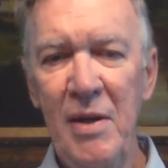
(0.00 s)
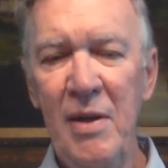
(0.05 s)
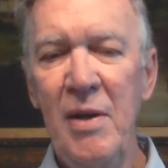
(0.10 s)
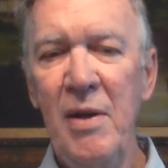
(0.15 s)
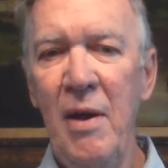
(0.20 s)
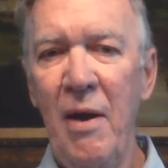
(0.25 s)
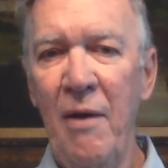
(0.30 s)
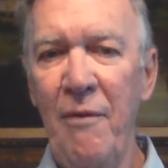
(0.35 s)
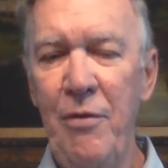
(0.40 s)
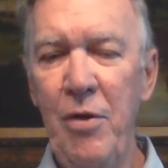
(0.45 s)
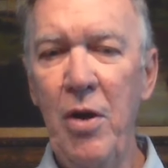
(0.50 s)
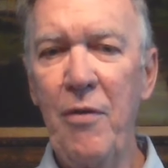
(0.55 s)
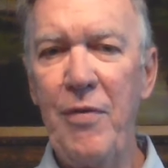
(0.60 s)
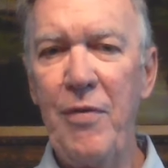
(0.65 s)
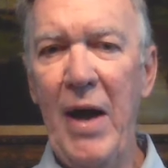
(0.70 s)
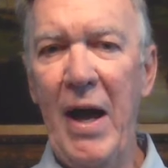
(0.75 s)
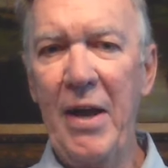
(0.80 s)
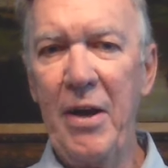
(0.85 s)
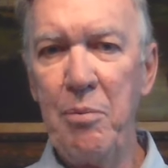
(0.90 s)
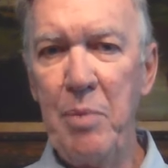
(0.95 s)
if you can
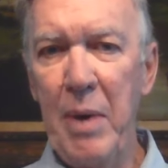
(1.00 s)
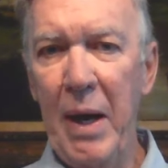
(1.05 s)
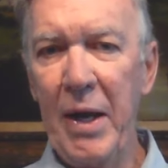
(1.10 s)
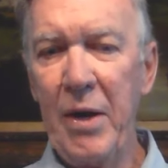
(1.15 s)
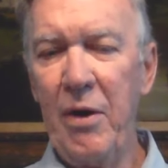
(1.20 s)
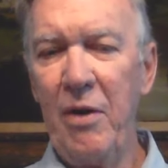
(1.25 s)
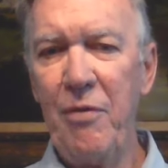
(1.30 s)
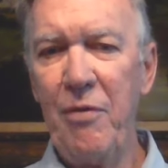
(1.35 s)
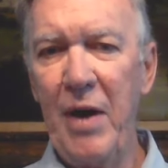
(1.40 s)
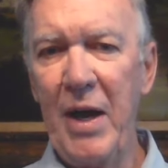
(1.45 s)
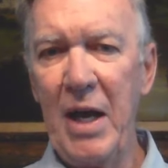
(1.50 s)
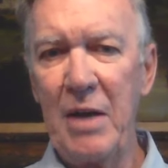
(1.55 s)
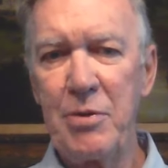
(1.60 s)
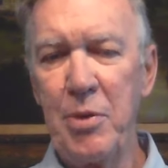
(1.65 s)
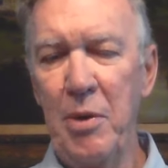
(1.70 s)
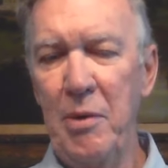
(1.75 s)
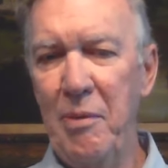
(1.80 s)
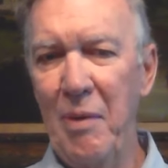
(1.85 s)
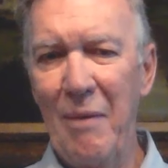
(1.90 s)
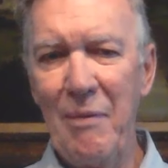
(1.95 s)
find a better
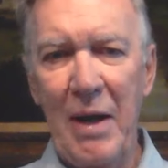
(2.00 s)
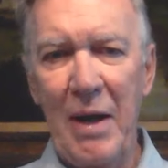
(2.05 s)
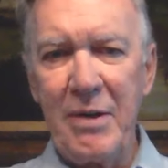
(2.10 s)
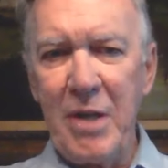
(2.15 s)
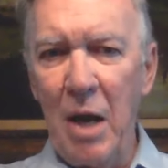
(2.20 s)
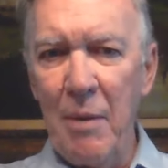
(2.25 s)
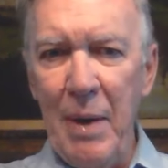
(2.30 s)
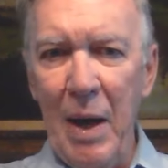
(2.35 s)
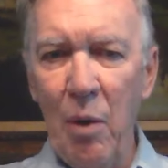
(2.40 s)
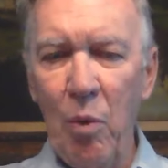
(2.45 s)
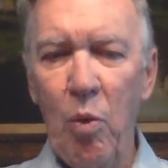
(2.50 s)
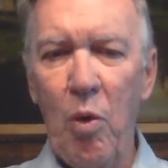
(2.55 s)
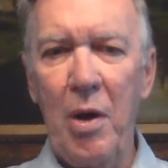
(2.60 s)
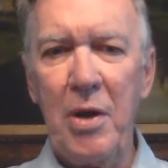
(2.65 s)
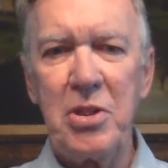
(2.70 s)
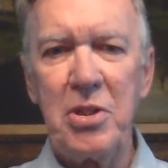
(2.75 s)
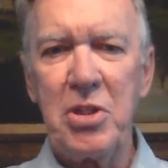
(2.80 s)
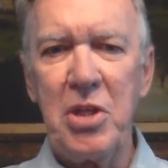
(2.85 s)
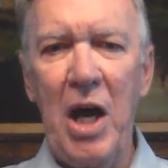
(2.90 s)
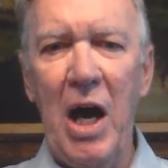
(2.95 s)
investment, I'm not talking about one
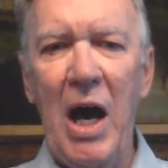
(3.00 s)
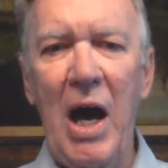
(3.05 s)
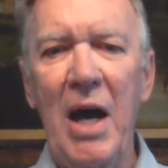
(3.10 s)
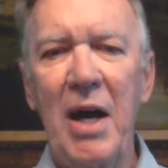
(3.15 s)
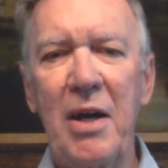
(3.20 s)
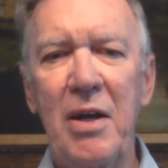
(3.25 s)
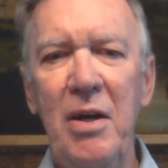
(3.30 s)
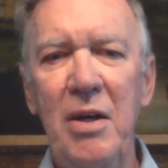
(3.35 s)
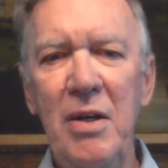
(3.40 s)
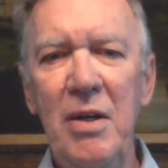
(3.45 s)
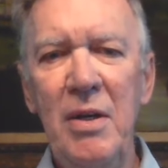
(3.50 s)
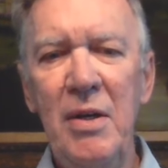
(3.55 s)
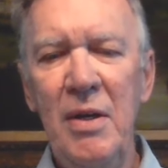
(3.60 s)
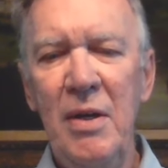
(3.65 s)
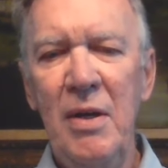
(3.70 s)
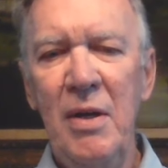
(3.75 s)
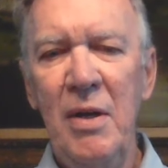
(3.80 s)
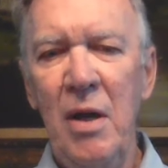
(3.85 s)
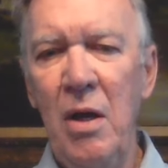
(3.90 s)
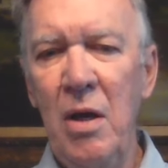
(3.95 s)
stock,
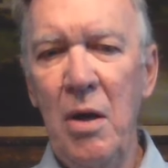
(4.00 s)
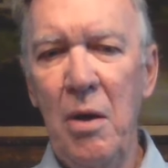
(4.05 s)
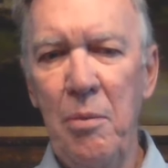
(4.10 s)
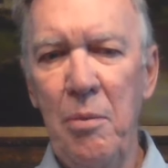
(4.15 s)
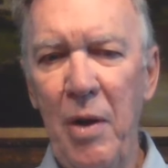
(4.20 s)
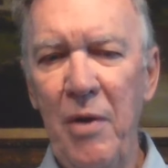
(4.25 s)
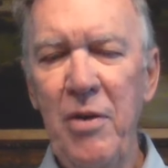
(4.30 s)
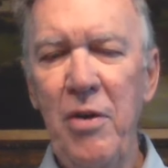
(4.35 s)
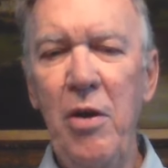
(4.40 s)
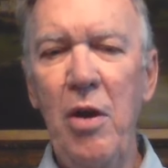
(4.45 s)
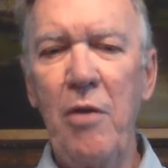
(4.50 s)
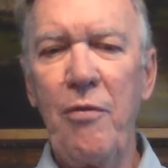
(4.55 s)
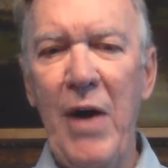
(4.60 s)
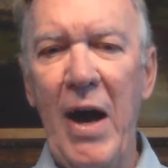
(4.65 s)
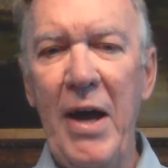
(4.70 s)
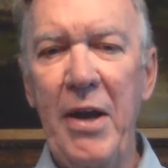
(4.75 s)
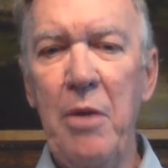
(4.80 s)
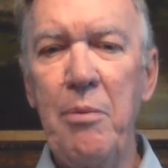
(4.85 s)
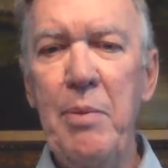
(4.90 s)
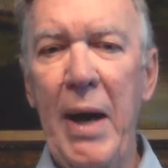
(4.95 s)
but you can
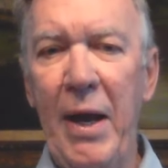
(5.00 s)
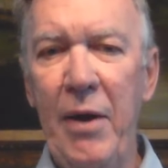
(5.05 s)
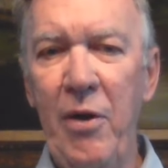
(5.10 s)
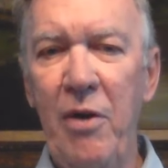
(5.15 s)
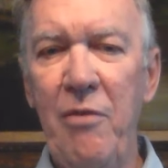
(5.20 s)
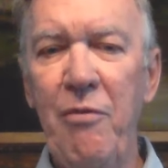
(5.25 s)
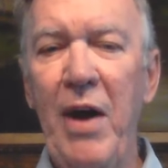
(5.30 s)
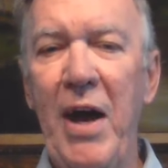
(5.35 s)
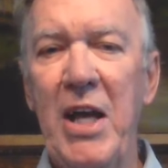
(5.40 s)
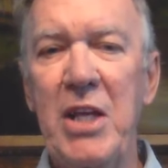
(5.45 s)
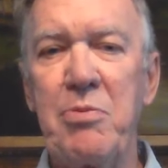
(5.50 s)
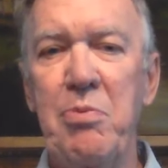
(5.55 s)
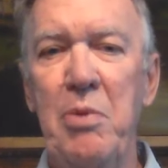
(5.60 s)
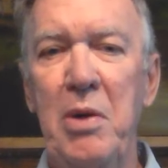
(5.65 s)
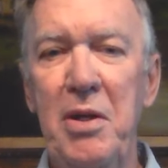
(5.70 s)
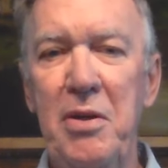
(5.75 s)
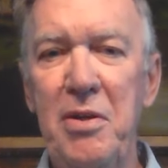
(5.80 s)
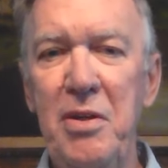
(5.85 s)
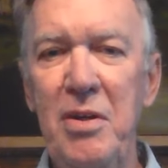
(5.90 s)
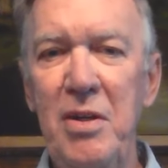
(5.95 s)
find a better investment
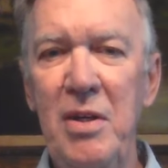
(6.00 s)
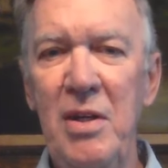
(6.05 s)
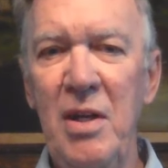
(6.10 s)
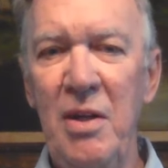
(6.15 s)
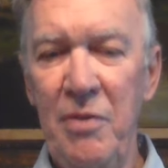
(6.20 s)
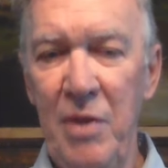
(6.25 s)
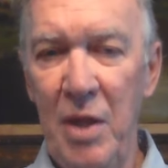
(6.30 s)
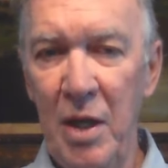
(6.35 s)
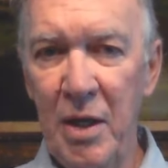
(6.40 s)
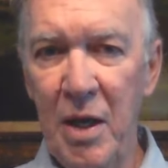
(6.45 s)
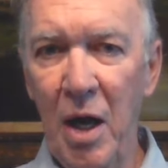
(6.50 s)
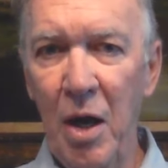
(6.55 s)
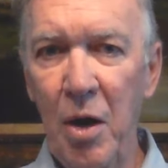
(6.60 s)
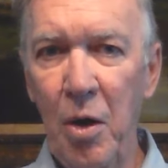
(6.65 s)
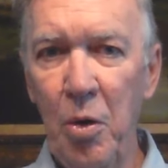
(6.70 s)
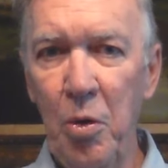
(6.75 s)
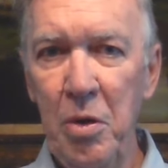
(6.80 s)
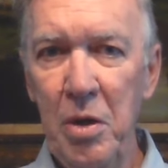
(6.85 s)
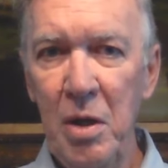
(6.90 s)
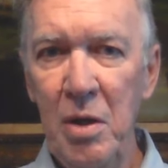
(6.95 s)
than
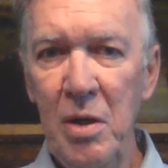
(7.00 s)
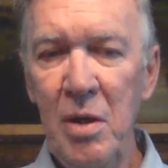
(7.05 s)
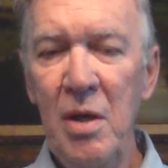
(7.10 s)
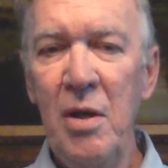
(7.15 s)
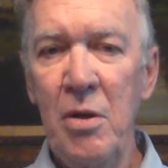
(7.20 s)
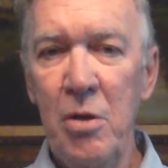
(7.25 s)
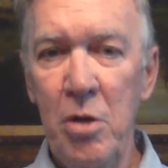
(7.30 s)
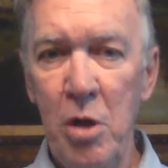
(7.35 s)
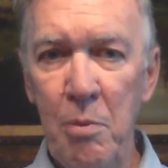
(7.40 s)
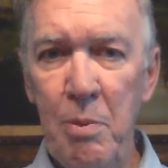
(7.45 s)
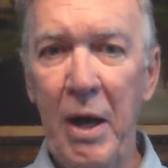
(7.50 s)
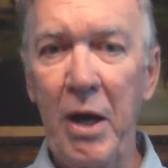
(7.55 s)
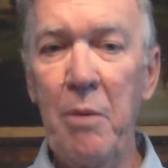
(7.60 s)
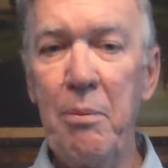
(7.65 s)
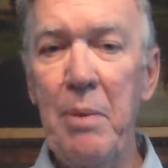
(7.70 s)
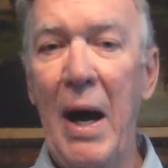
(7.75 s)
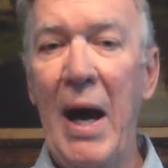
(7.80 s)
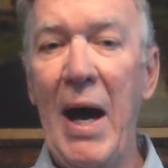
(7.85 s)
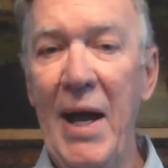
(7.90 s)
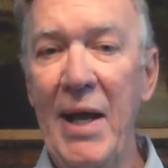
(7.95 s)
gold, you better
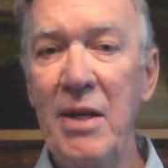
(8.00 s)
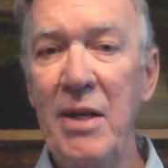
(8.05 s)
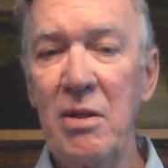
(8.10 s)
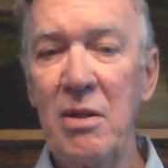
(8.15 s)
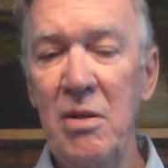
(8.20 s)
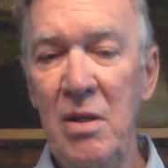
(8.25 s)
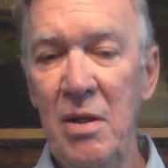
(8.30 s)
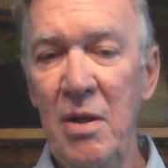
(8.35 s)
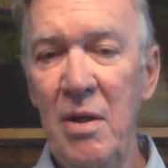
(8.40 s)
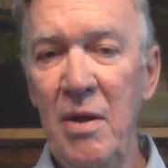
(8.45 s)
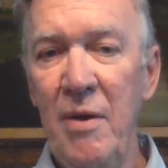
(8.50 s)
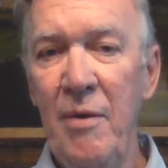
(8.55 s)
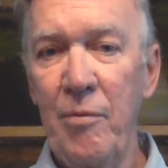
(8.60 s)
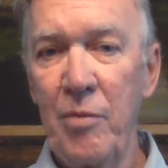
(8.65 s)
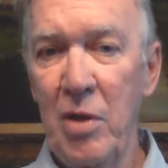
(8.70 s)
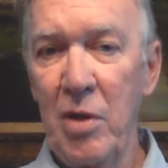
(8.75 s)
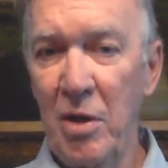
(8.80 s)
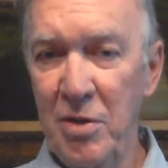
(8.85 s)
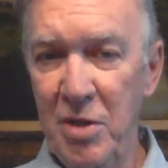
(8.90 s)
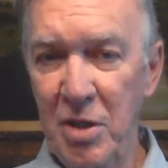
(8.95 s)
buy it,
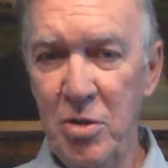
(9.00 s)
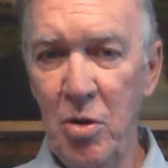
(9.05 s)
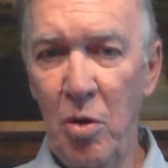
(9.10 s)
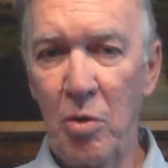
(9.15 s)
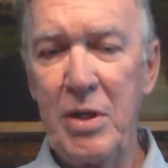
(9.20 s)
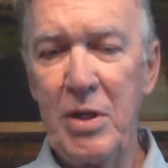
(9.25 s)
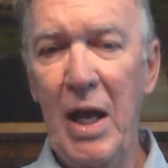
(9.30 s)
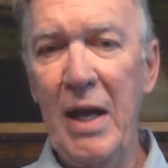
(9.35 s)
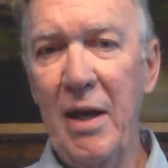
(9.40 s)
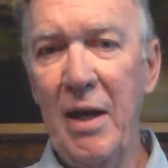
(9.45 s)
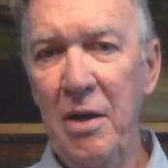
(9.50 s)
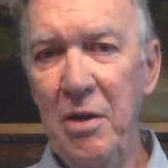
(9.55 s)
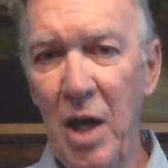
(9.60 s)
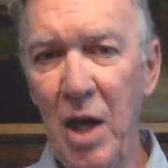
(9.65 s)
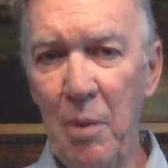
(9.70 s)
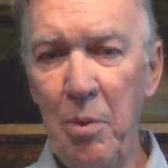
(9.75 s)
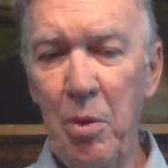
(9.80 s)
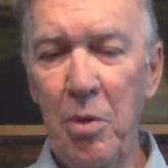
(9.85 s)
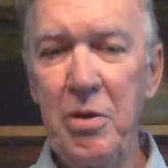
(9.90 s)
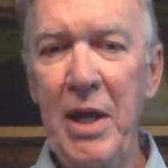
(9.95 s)
because it's going to take a
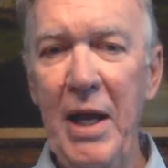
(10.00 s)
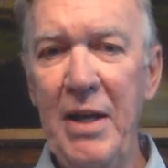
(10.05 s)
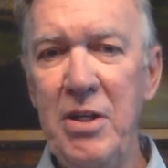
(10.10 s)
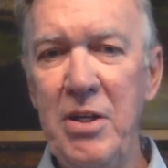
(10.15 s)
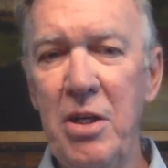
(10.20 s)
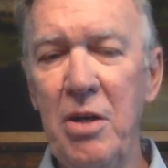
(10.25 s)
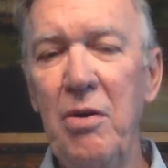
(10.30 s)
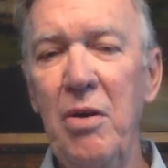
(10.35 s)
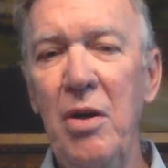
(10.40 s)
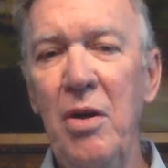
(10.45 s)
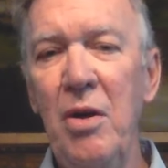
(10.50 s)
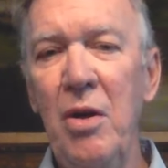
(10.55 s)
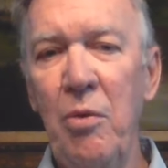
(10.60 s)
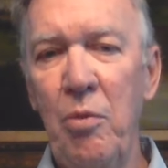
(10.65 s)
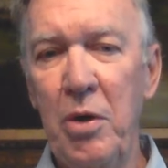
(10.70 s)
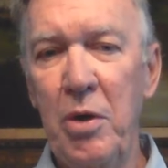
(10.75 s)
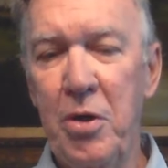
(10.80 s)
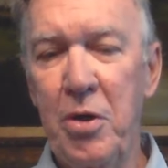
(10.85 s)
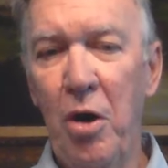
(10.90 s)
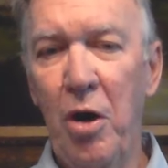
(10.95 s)
double-digit
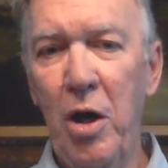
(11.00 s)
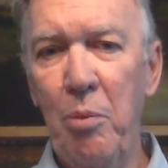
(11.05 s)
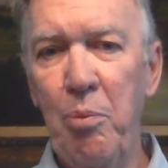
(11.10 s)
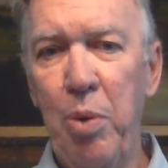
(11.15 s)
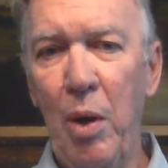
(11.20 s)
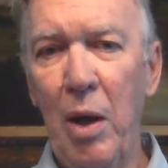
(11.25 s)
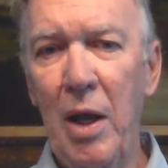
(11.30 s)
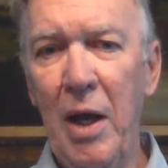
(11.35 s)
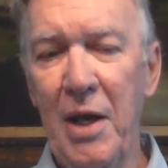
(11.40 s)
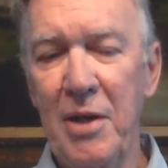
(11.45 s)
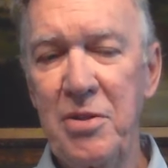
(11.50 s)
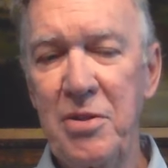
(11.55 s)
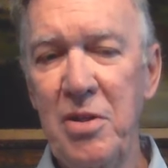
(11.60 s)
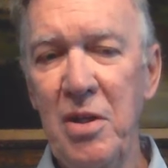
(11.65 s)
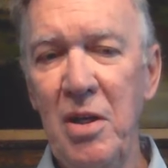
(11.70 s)
return plus